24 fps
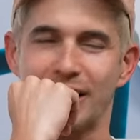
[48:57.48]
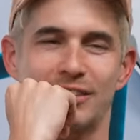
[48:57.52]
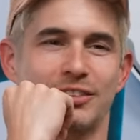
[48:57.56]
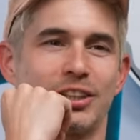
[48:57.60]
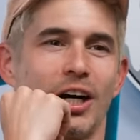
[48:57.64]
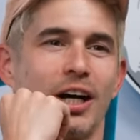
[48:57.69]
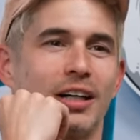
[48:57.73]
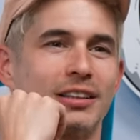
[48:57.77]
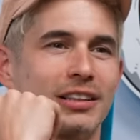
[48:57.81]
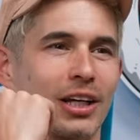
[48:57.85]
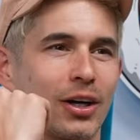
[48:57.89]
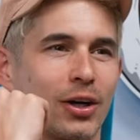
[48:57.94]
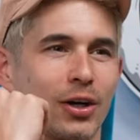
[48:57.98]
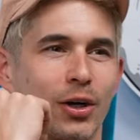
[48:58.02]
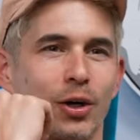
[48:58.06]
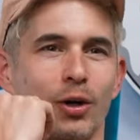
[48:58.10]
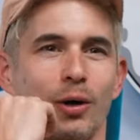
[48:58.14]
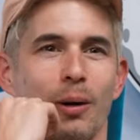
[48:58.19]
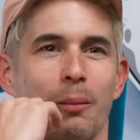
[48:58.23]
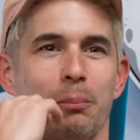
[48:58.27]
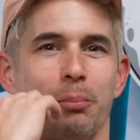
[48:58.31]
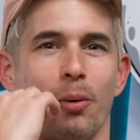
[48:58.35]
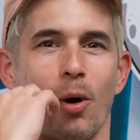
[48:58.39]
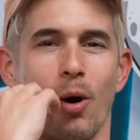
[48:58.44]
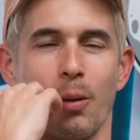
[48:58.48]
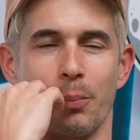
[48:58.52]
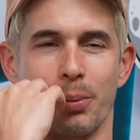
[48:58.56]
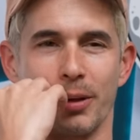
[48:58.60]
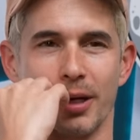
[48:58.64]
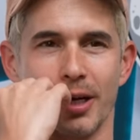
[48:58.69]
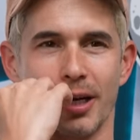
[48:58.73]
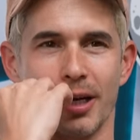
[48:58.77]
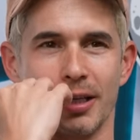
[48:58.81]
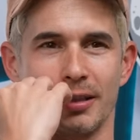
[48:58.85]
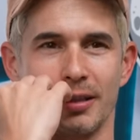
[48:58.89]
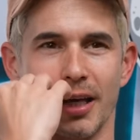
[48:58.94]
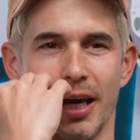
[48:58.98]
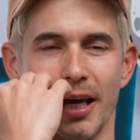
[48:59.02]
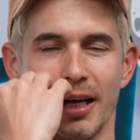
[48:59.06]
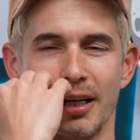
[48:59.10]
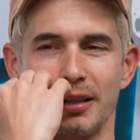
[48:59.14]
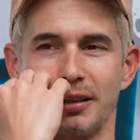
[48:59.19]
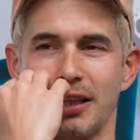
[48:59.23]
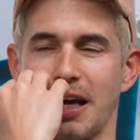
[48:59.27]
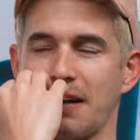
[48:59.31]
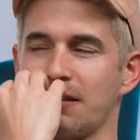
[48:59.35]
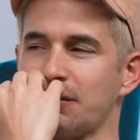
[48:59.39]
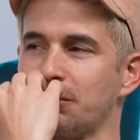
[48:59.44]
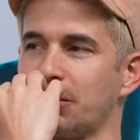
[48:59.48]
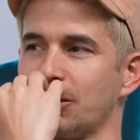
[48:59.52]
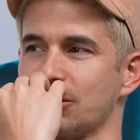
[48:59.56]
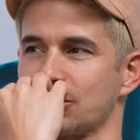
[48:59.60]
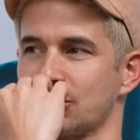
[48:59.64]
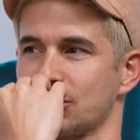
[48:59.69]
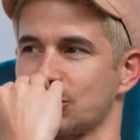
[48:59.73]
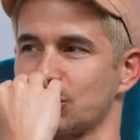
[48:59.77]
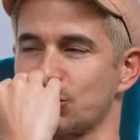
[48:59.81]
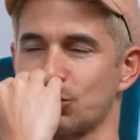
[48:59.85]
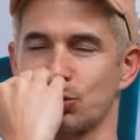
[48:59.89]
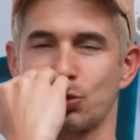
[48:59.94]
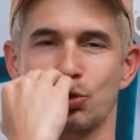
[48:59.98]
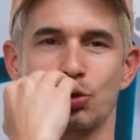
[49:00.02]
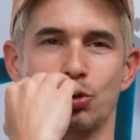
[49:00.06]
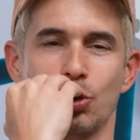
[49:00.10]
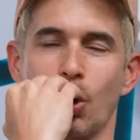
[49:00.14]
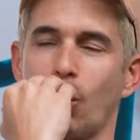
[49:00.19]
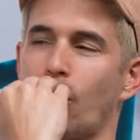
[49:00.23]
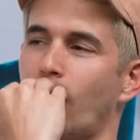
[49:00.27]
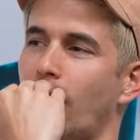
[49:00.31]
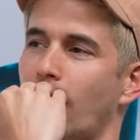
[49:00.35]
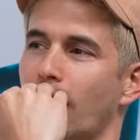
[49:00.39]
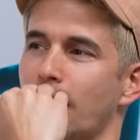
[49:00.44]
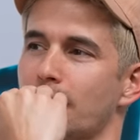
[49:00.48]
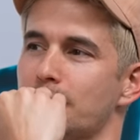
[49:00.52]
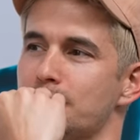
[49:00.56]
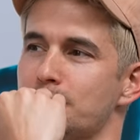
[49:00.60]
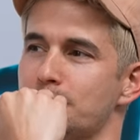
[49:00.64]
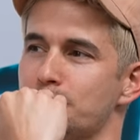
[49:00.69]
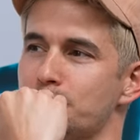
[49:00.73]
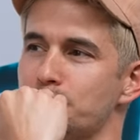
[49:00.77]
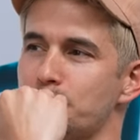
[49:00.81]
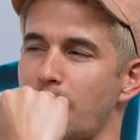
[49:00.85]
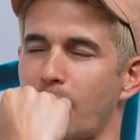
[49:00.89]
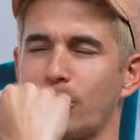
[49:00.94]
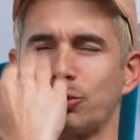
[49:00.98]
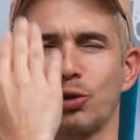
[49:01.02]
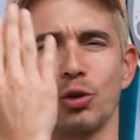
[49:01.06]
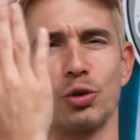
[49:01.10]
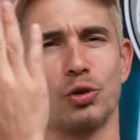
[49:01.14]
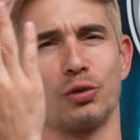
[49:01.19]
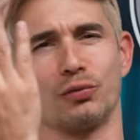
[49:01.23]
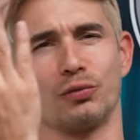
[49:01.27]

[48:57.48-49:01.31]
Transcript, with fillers: tongued out a girl in a ball pit at, at a Dave Buster's. It was so hot. I was also